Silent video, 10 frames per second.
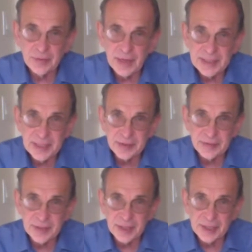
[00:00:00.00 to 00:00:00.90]

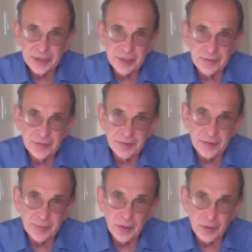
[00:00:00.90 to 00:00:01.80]
identification of the
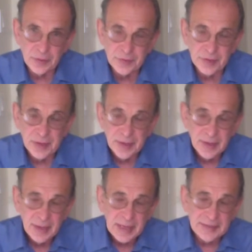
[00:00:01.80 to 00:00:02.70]
sub-goals,
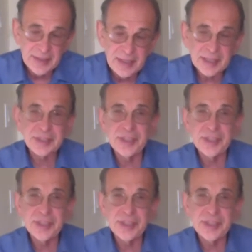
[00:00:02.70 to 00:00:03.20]
and the next